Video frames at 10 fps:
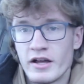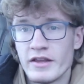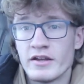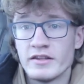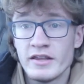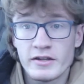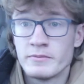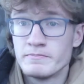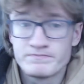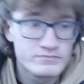and I did it.
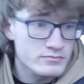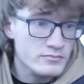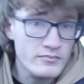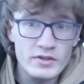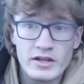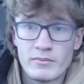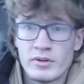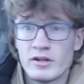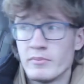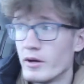
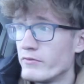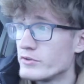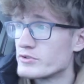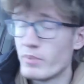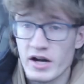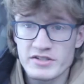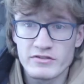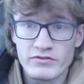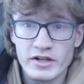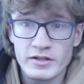Competed in my first
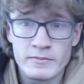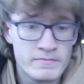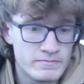boxing fight.